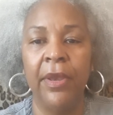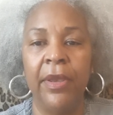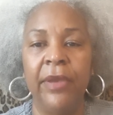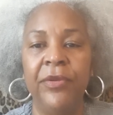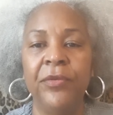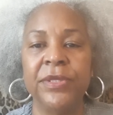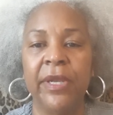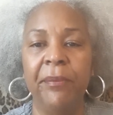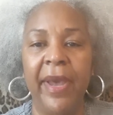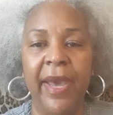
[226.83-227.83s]
If you was in
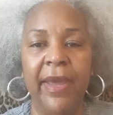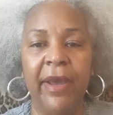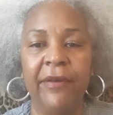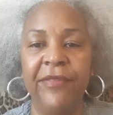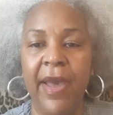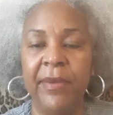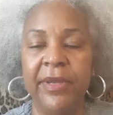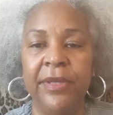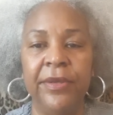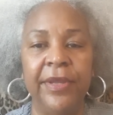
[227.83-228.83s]
a bad
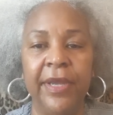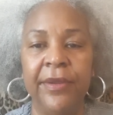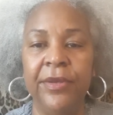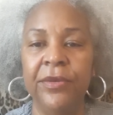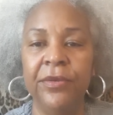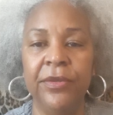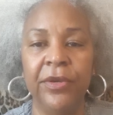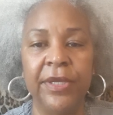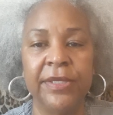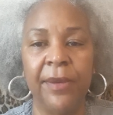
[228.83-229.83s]
family, then
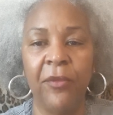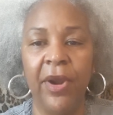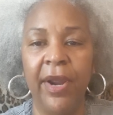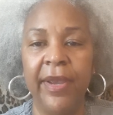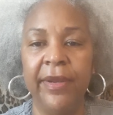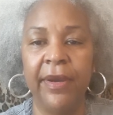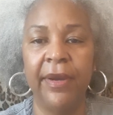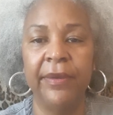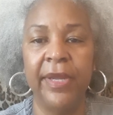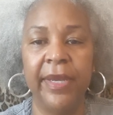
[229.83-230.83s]
you'll get somewhere and
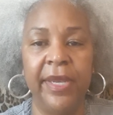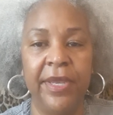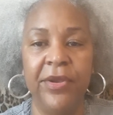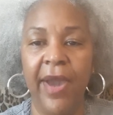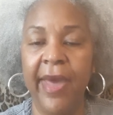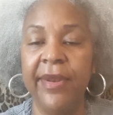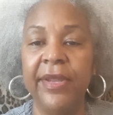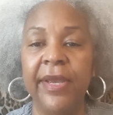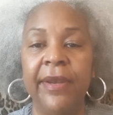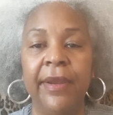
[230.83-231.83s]
they'll kick you out, and
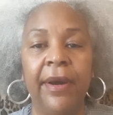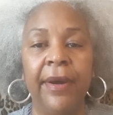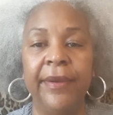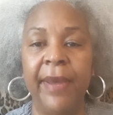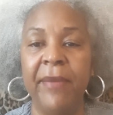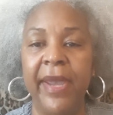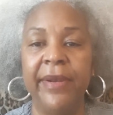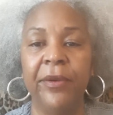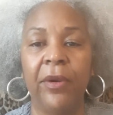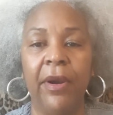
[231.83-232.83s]
then that
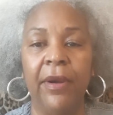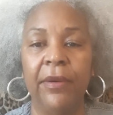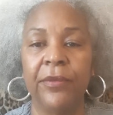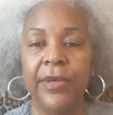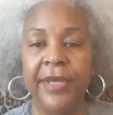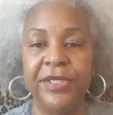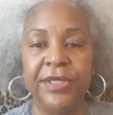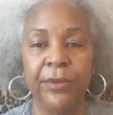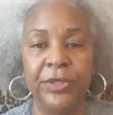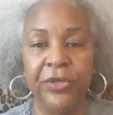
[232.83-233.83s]
made the
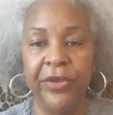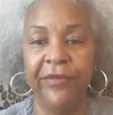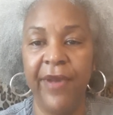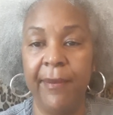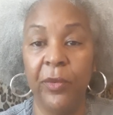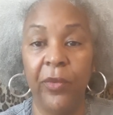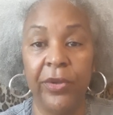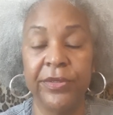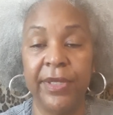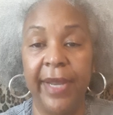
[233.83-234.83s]
relationship with you and your family
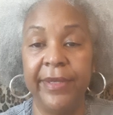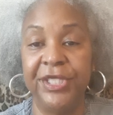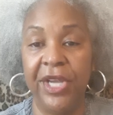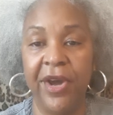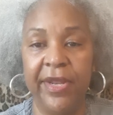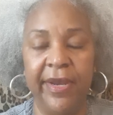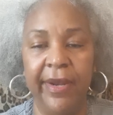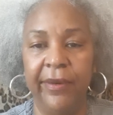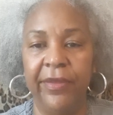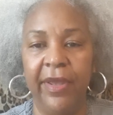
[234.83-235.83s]
worse, like shunning and
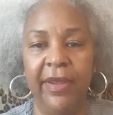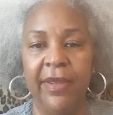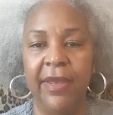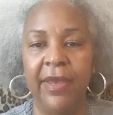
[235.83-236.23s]
everything.